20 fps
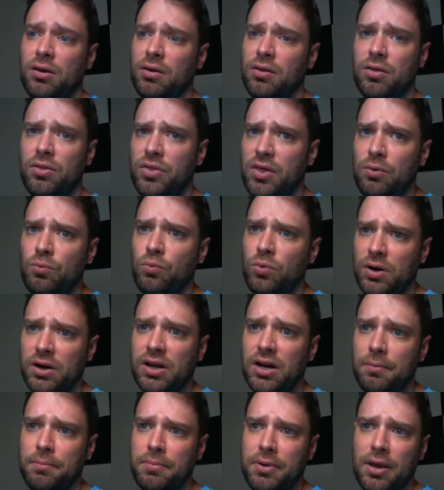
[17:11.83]
then we're
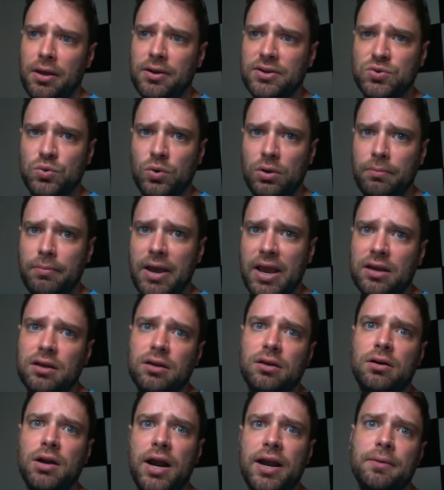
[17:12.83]
going to be able to swing back and
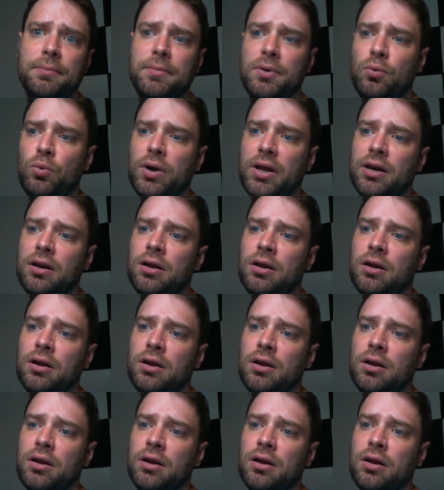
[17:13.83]
crack them and win.